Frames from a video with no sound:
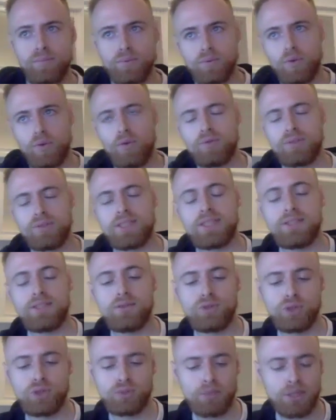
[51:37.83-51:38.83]
Obviously, you
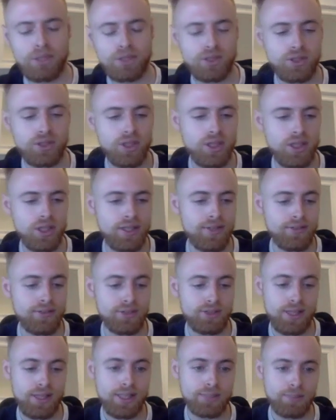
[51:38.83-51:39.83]
just mentioned earlier is
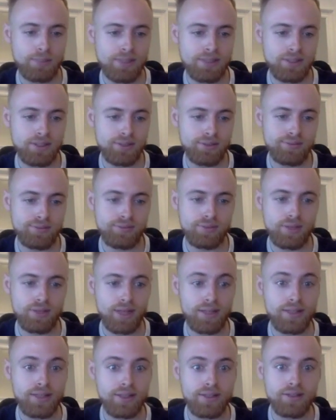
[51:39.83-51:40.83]
the aspect of
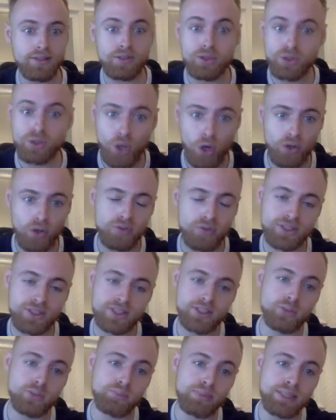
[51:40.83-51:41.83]
like there's not enough
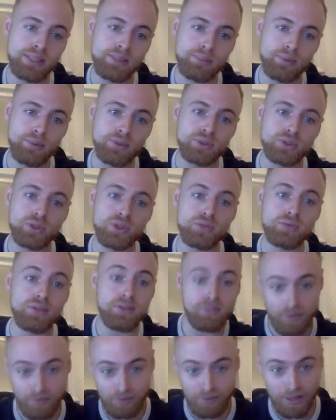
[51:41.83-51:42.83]
skilled people. So in
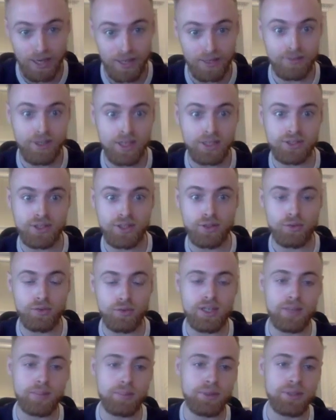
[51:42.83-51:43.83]
regards to the
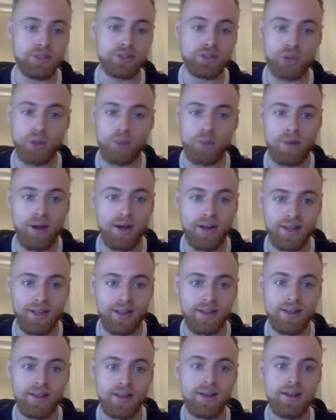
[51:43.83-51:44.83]
3D printing job
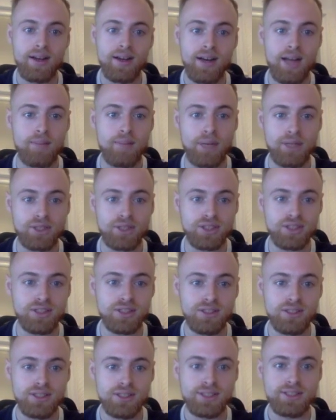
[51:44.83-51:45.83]
market, I imagine
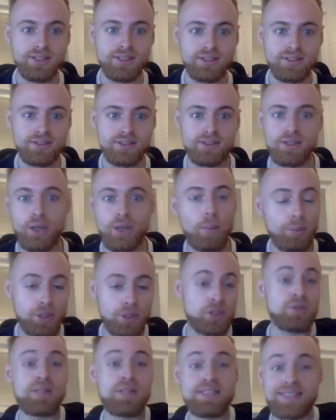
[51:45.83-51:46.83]
the
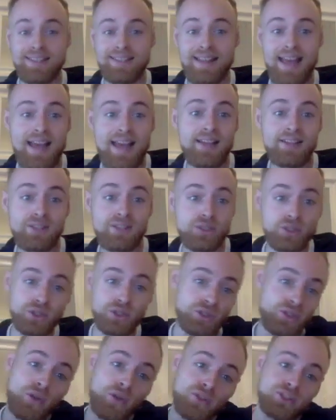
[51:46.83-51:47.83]
opportunities are there. There's just
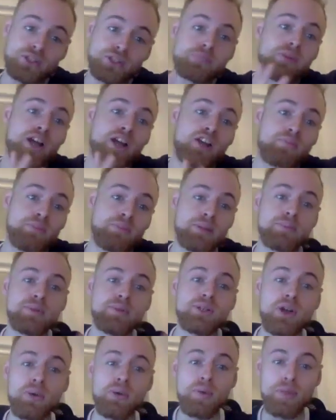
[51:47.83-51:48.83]
not the supply of people
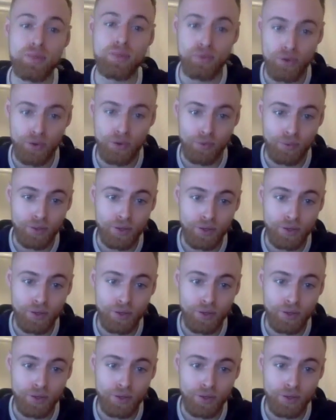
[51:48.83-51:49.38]
going through.